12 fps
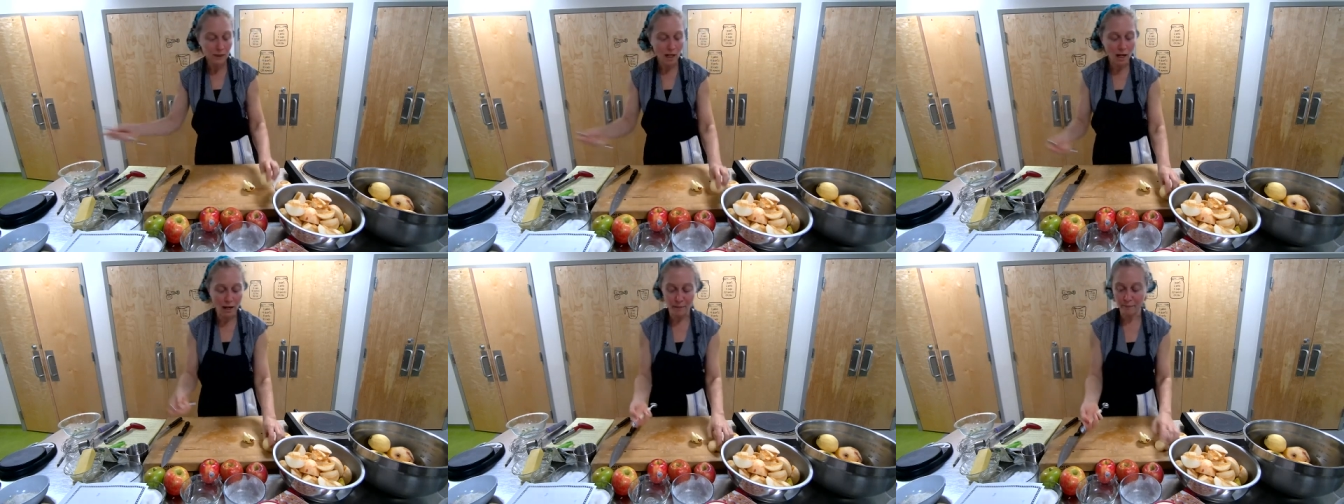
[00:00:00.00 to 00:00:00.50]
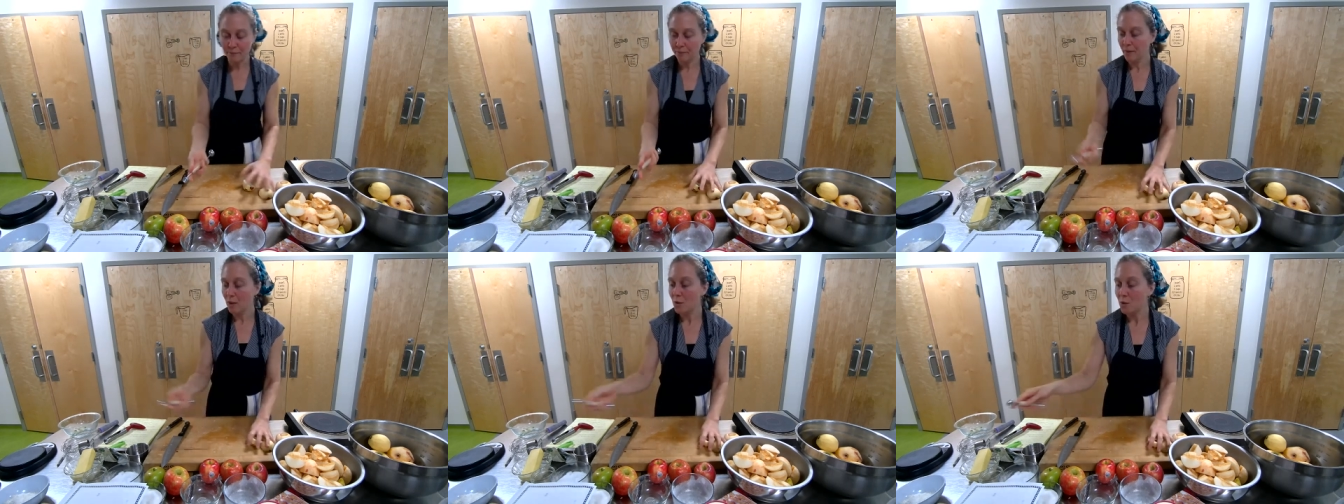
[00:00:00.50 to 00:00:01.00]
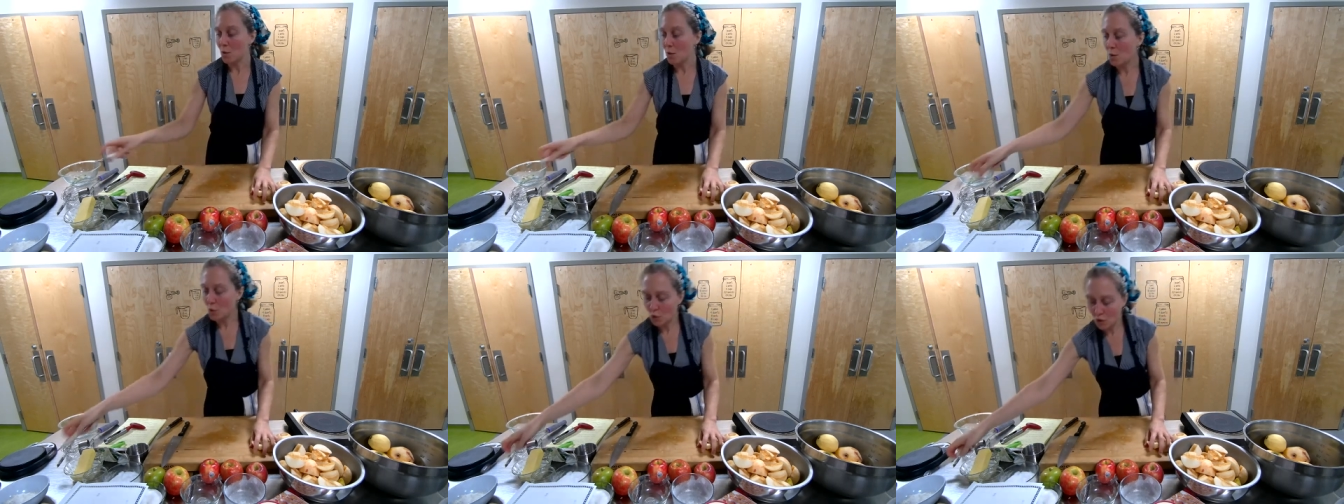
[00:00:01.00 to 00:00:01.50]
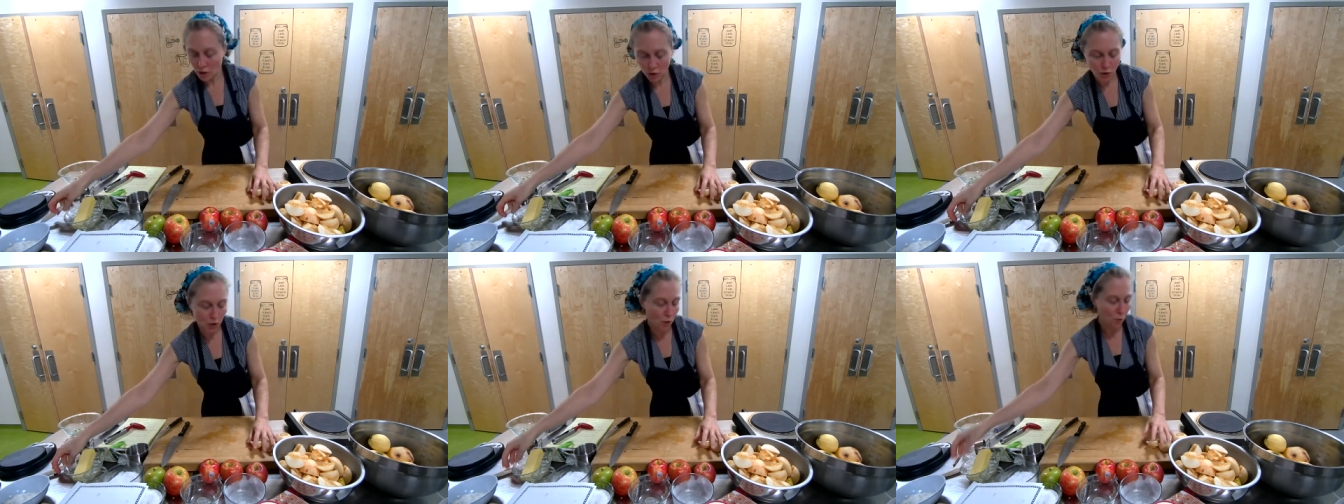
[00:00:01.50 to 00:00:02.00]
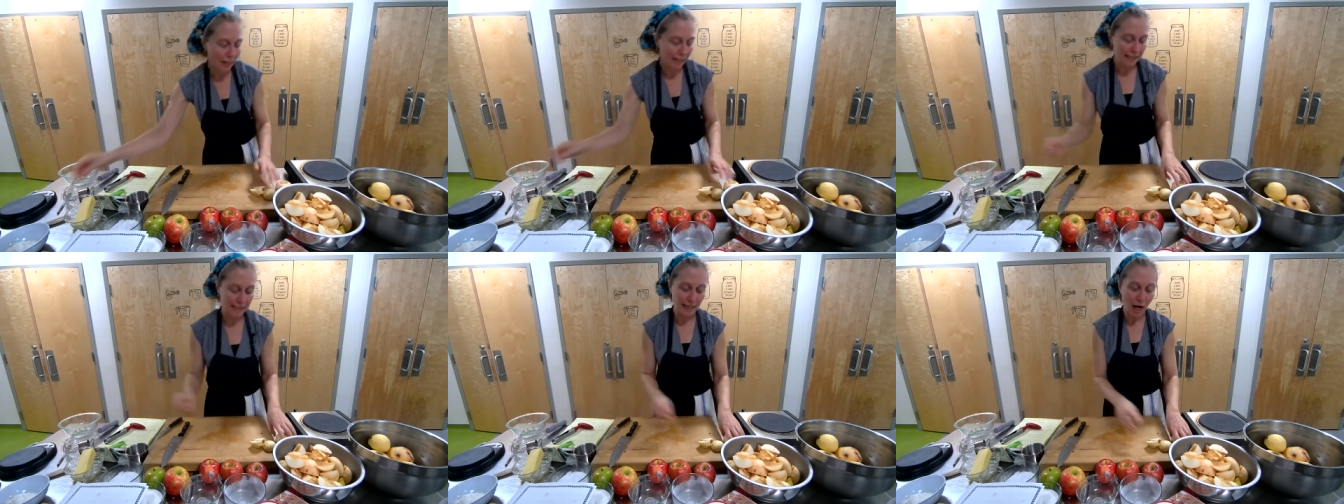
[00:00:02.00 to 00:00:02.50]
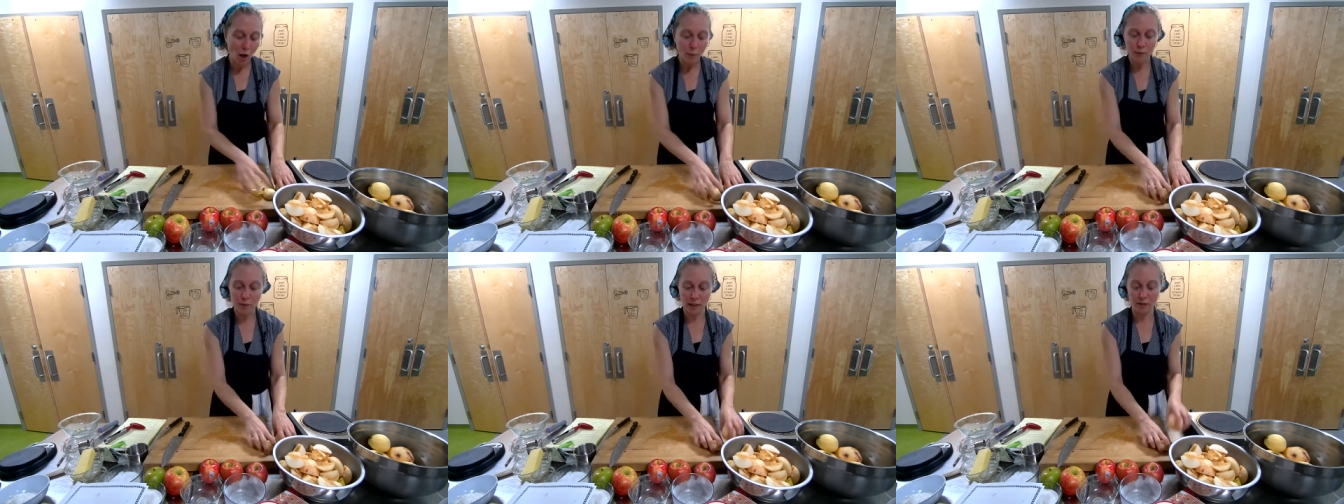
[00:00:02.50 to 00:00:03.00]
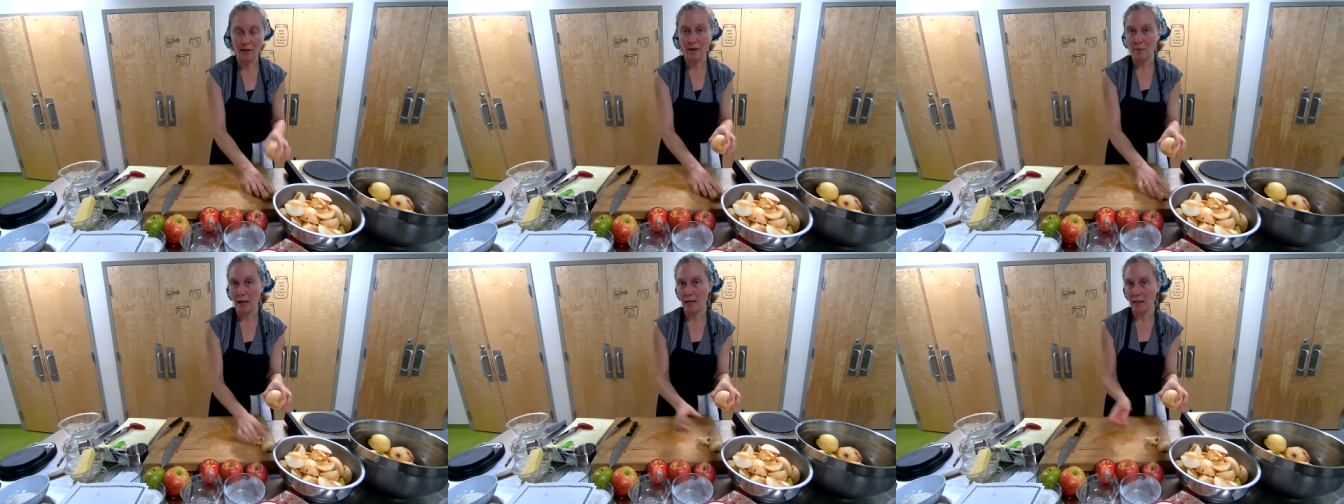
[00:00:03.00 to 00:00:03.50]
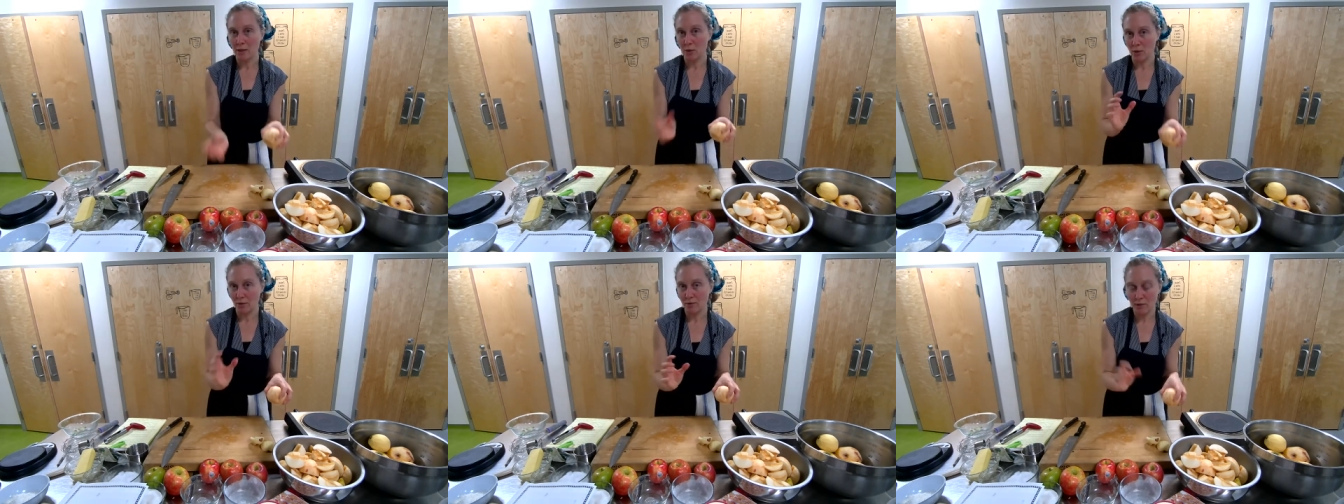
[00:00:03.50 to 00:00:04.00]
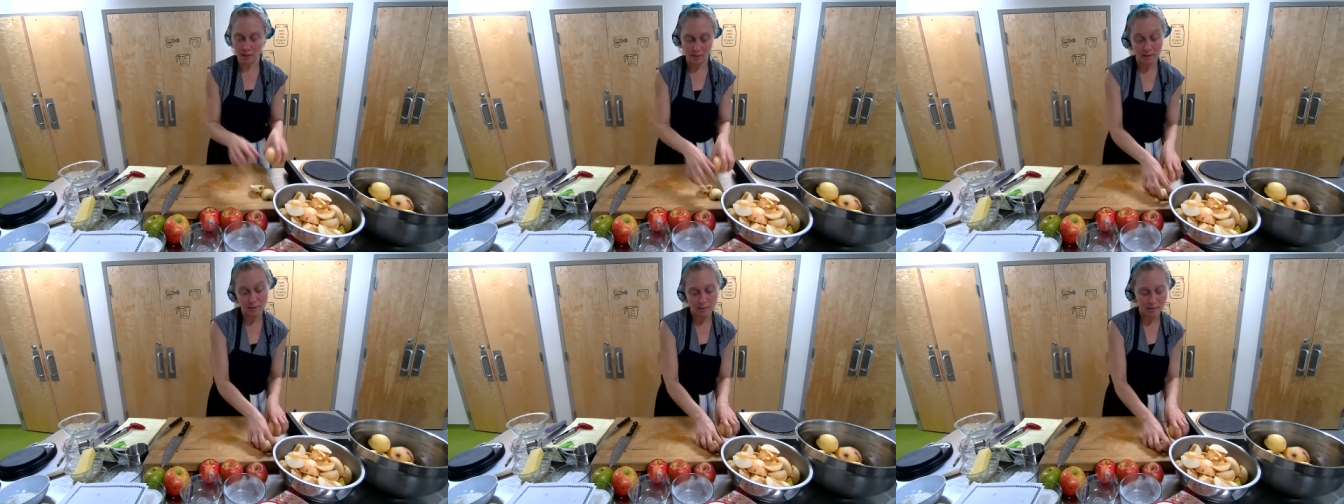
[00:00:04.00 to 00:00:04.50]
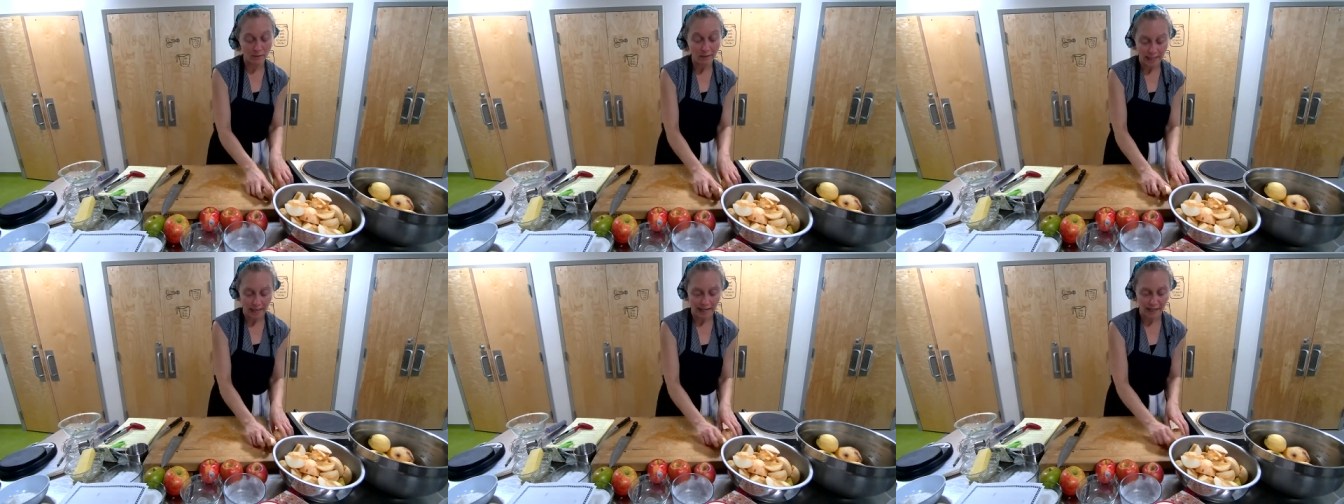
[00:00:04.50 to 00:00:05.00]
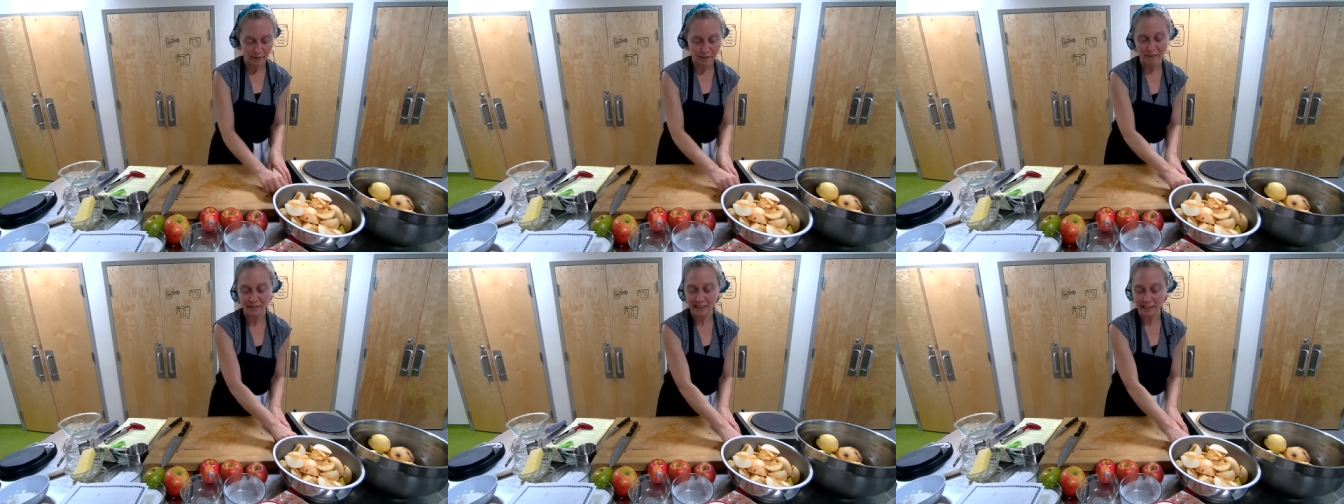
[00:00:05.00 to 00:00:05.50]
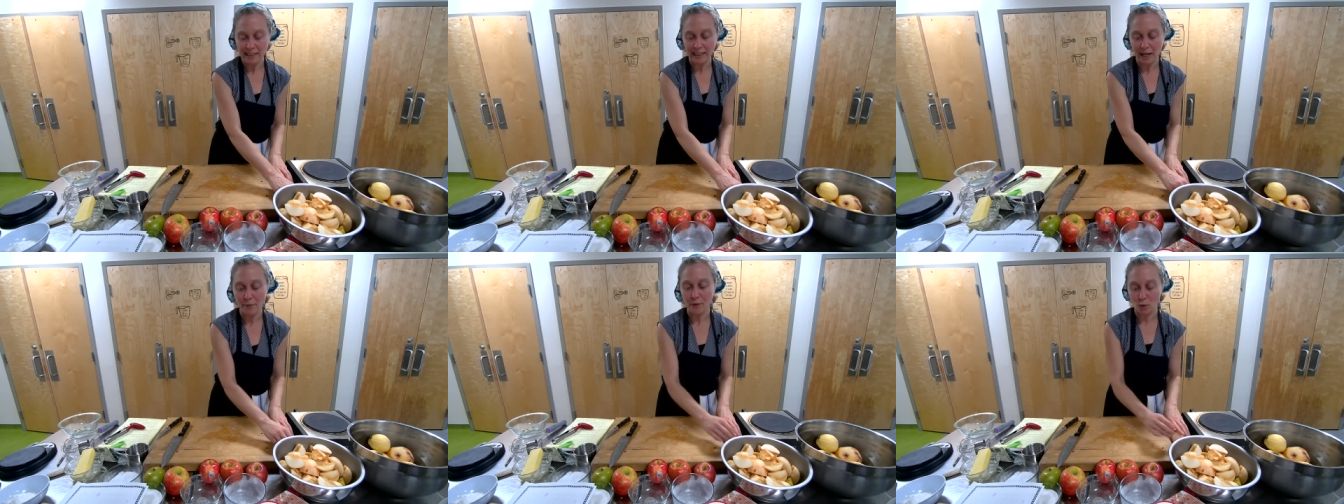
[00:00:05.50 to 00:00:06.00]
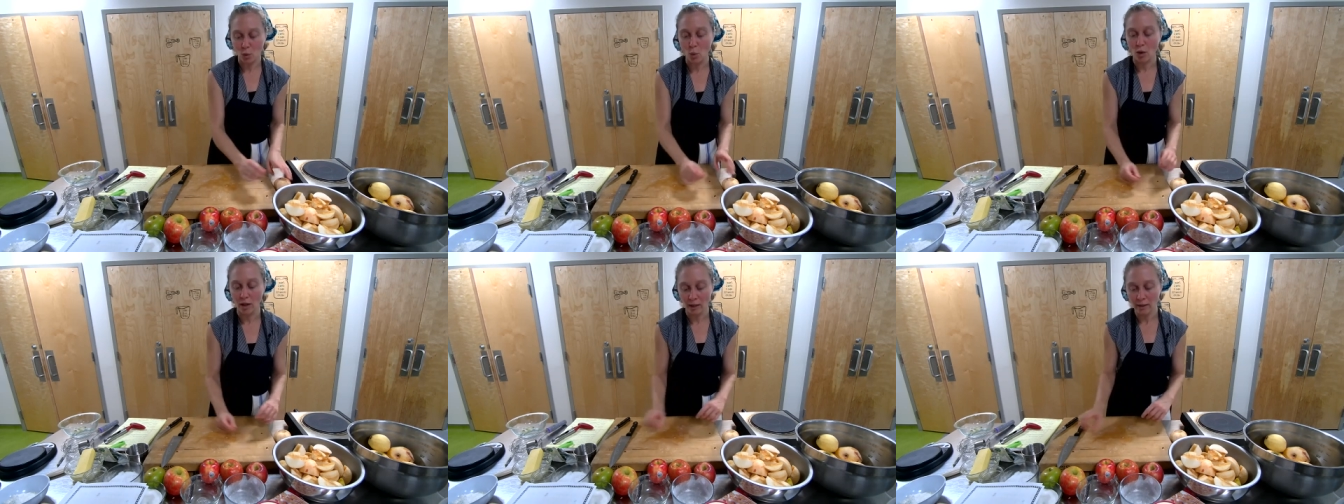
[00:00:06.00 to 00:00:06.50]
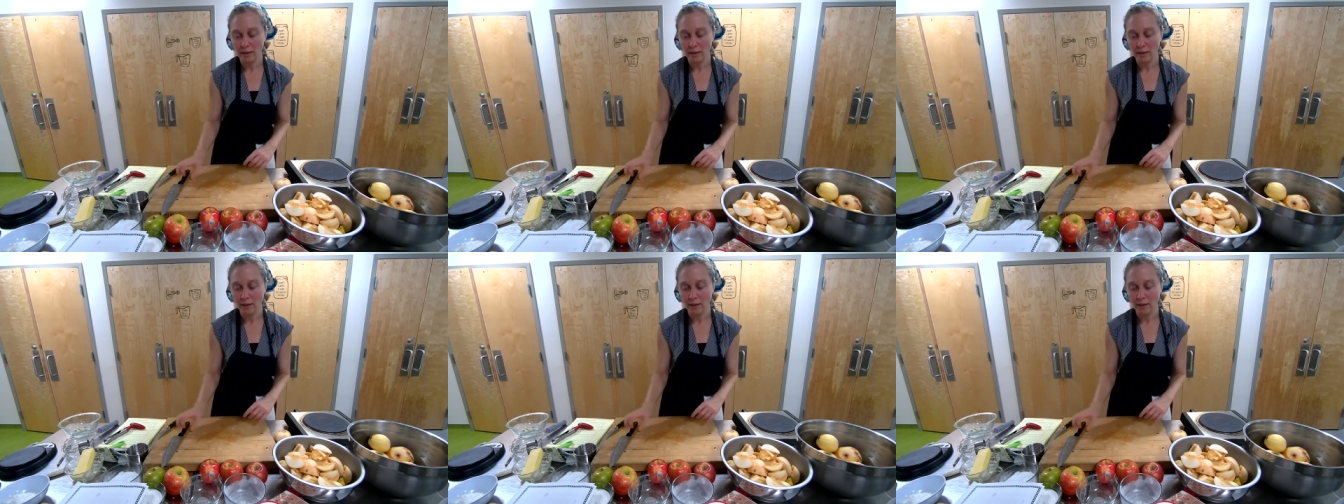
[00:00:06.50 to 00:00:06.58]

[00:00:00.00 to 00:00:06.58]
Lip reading: So those are just 2 ways to help you get around that sort of delay of having to take out the core.